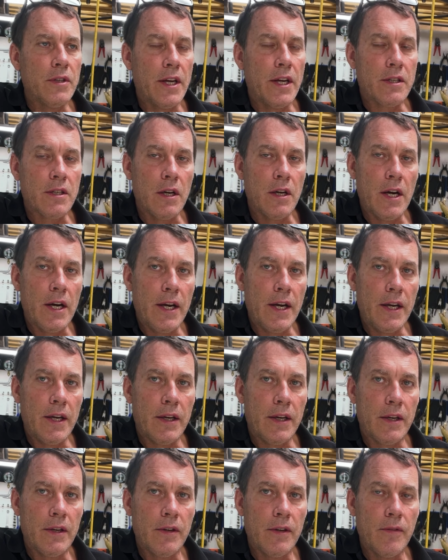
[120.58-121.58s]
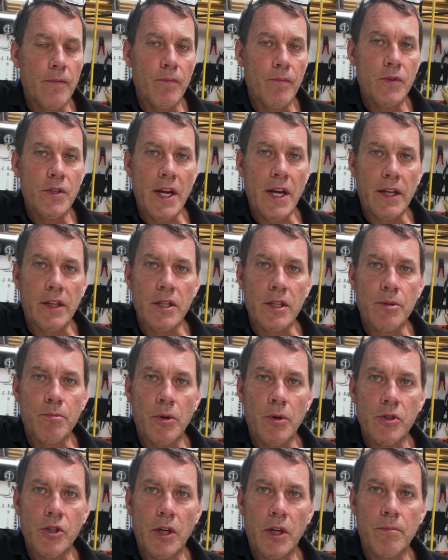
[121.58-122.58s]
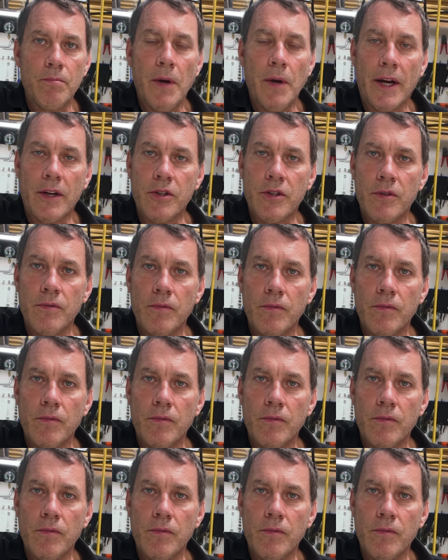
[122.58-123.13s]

that I take this project back